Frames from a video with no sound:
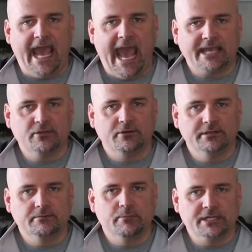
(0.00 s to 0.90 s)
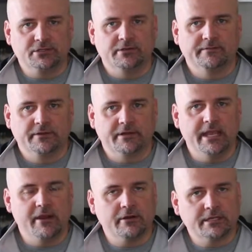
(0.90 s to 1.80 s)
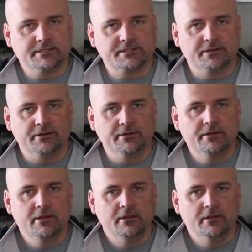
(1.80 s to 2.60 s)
accurate measure of their care and concern